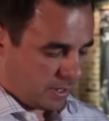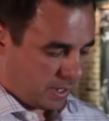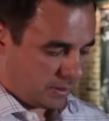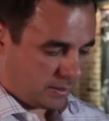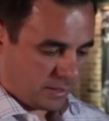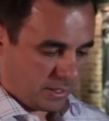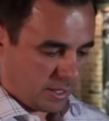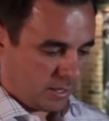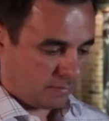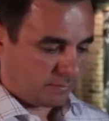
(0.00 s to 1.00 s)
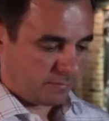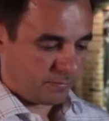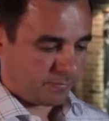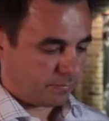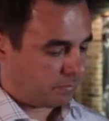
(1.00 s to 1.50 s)
at the
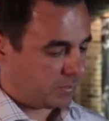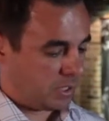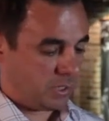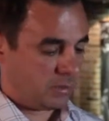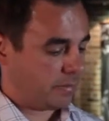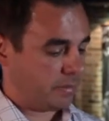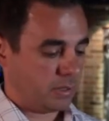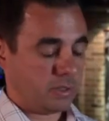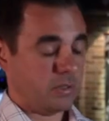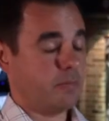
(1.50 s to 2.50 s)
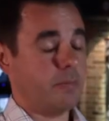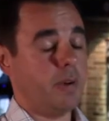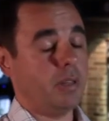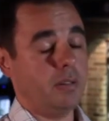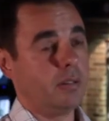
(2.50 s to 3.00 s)
ease of a touch of a
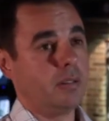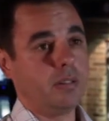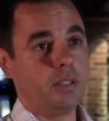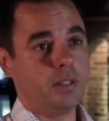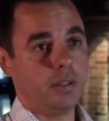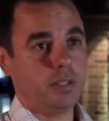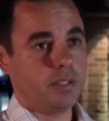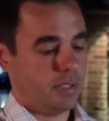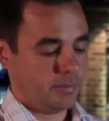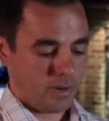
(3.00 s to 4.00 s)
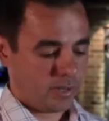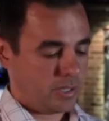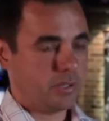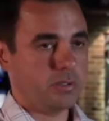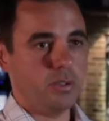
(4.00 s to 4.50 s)
button. You know, it's very
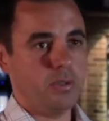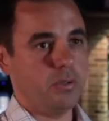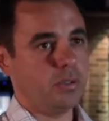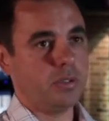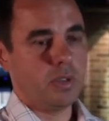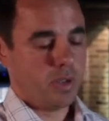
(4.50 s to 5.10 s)
easy to use.